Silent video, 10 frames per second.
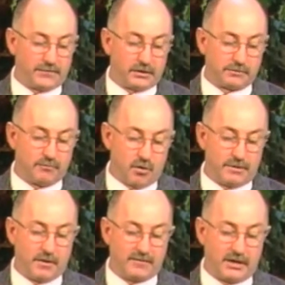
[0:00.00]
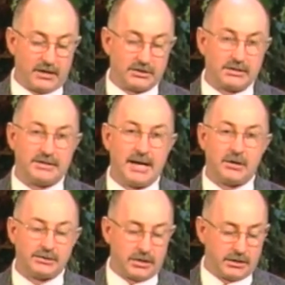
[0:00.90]
of this Mormon revelation
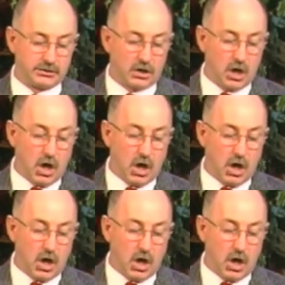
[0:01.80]
tells us